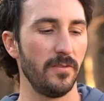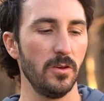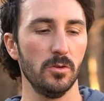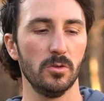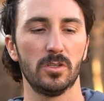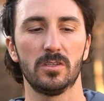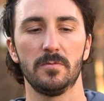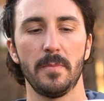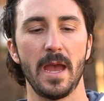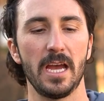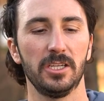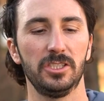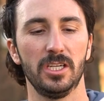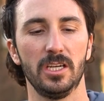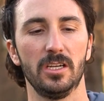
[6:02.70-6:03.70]
you
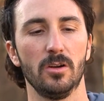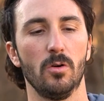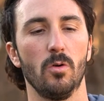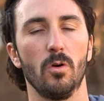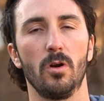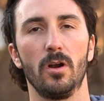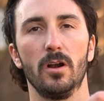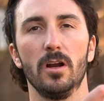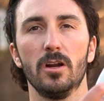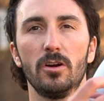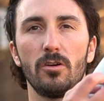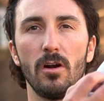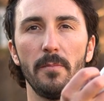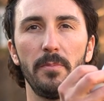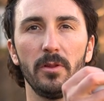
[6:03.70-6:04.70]
smash it or
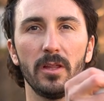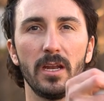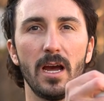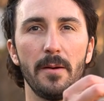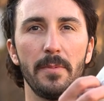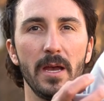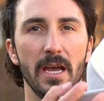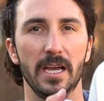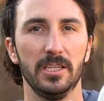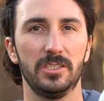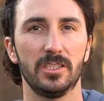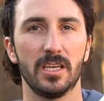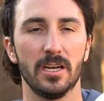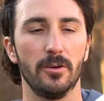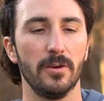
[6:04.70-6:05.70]
crumple it up, it's
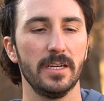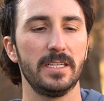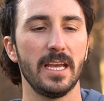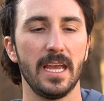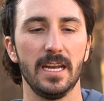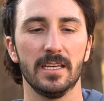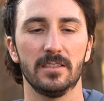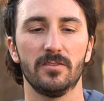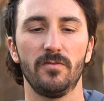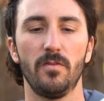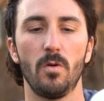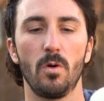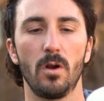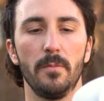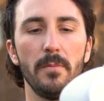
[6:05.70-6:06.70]
just gonna retain its
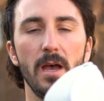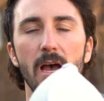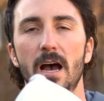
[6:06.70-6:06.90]
form.